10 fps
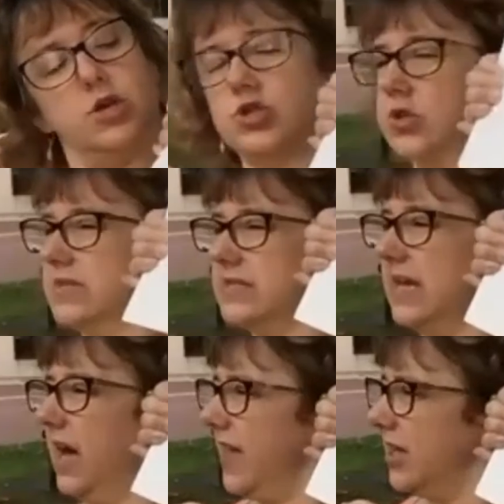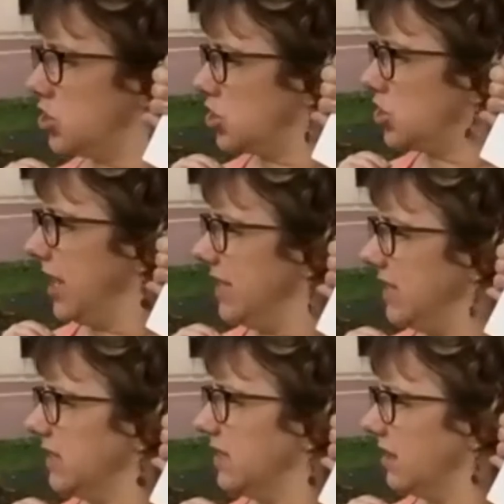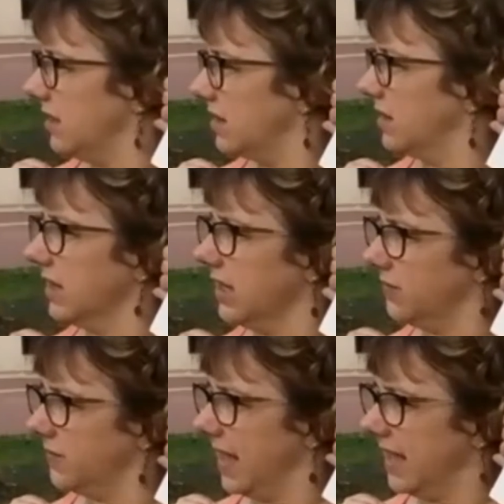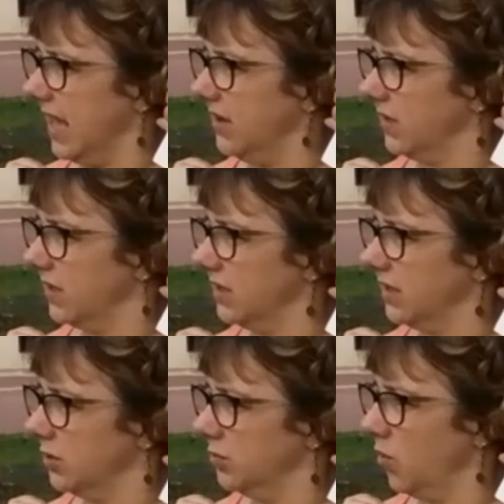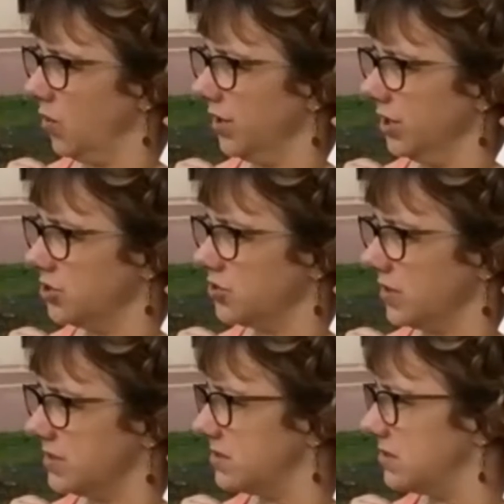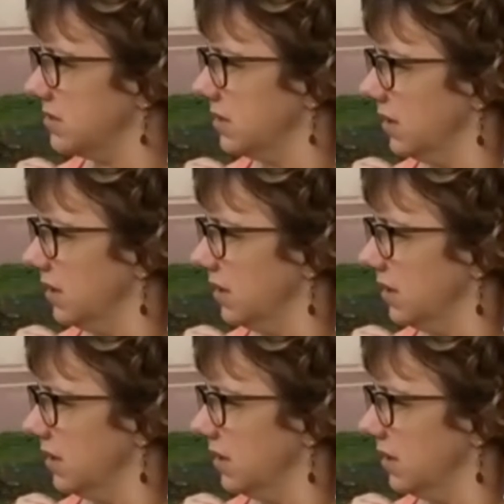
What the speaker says: So you can see how that shaded the leaf. That gave it a little more interest.